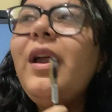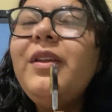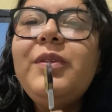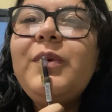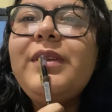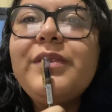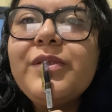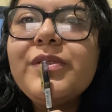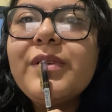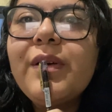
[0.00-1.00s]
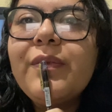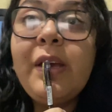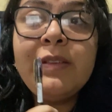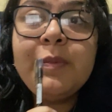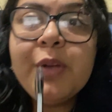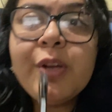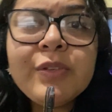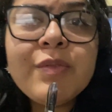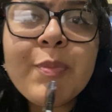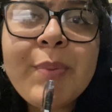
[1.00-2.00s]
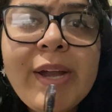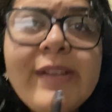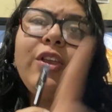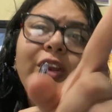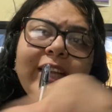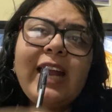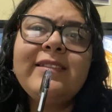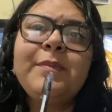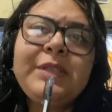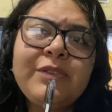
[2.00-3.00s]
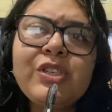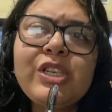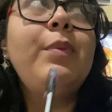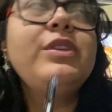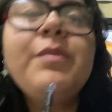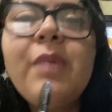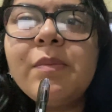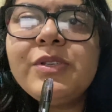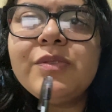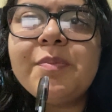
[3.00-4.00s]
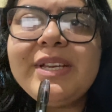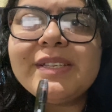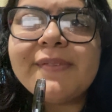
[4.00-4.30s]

are you doing this to yourself? Is it because of your parents? Your dad is a piece of shit, but your mom is your biggest